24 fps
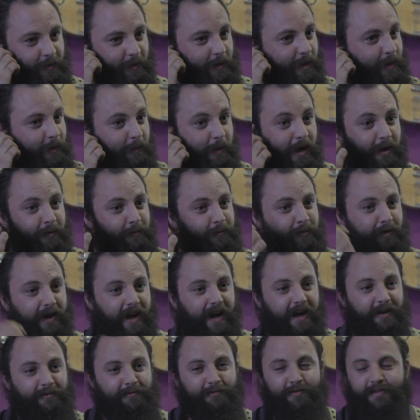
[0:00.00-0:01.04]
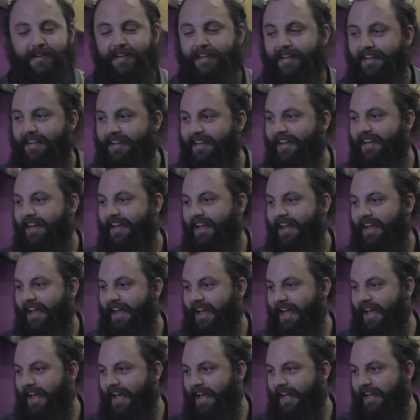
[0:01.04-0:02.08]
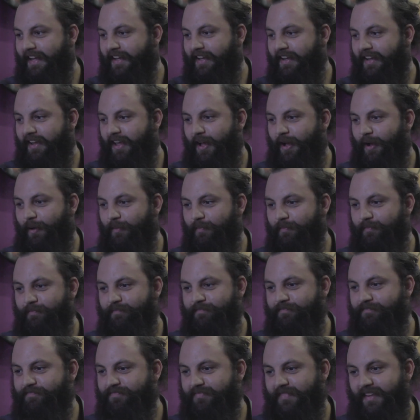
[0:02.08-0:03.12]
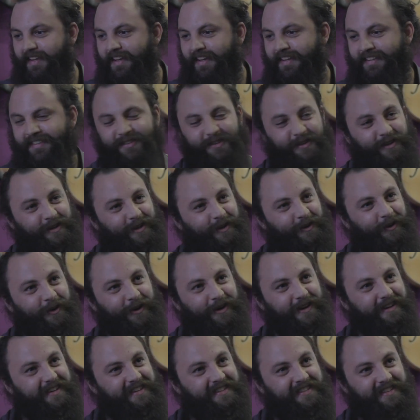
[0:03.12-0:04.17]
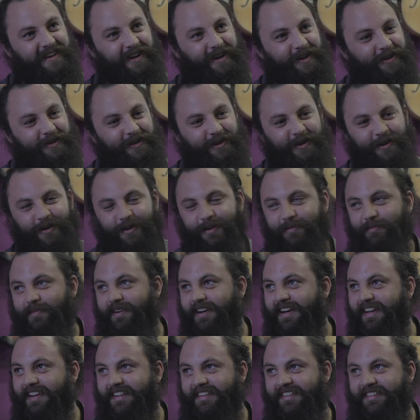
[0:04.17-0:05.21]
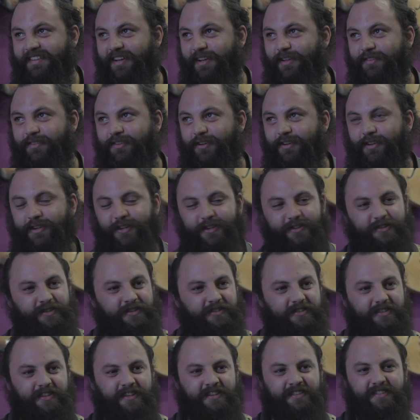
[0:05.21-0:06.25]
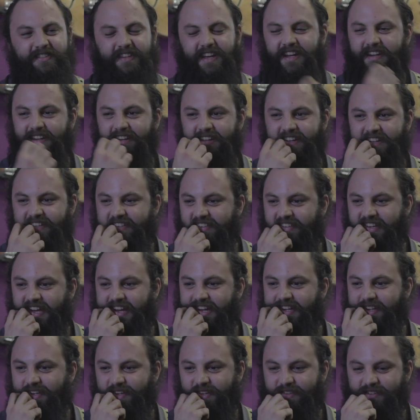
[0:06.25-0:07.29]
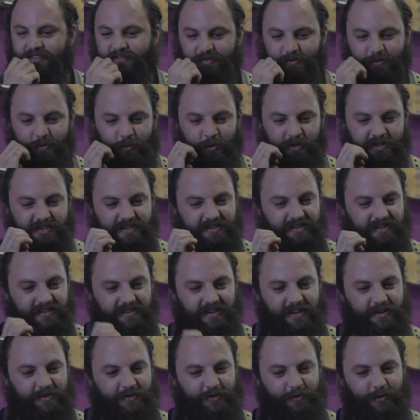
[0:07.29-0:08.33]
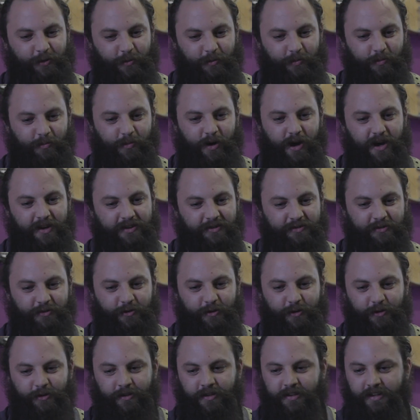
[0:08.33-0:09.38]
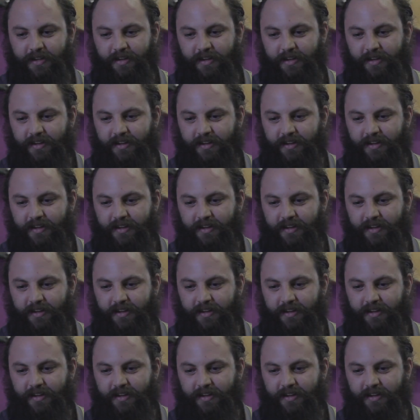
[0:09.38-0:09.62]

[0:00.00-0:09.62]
them at about 5. And it's a glorious sound. Oh man, it sounds so good. Just it's that quintessential Marshall